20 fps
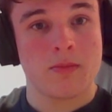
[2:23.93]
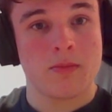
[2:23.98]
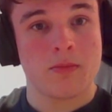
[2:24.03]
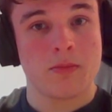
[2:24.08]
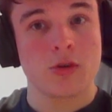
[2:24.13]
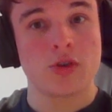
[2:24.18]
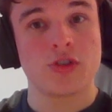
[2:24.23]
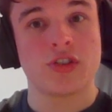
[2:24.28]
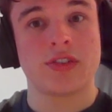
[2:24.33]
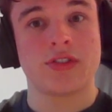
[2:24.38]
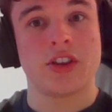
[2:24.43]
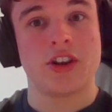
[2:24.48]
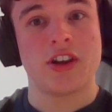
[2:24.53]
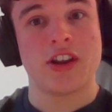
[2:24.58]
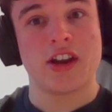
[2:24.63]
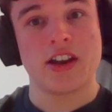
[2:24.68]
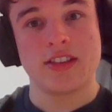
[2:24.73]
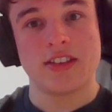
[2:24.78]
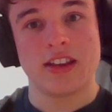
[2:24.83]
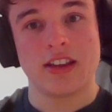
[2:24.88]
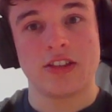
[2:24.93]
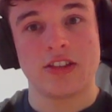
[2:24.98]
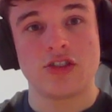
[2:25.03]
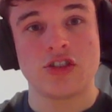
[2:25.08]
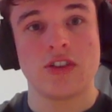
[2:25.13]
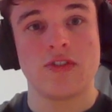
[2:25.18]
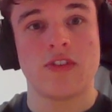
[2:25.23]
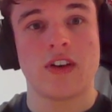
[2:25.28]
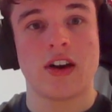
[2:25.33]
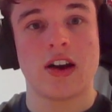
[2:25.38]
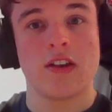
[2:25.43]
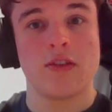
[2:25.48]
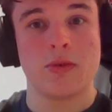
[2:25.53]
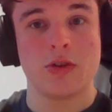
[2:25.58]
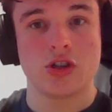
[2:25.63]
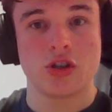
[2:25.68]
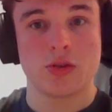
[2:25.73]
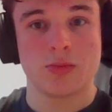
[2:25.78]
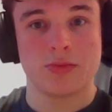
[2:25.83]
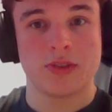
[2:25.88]
Because after knight takes g5,
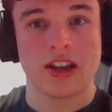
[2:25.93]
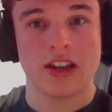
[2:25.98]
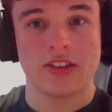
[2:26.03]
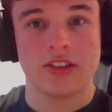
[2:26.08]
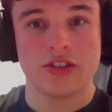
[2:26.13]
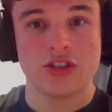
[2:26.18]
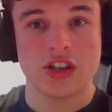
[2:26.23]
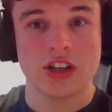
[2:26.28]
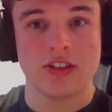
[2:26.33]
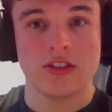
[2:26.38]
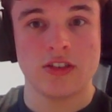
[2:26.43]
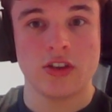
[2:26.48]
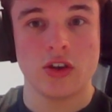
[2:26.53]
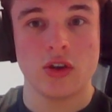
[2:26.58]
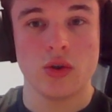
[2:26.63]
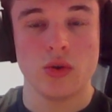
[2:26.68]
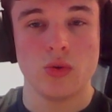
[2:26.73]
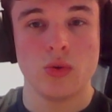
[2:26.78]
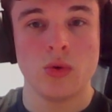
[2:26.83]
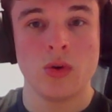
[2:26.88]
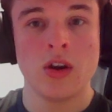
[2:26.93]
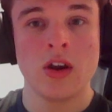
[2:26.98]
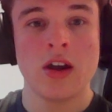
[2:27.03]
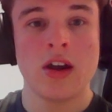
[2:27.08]
bishop takes g2,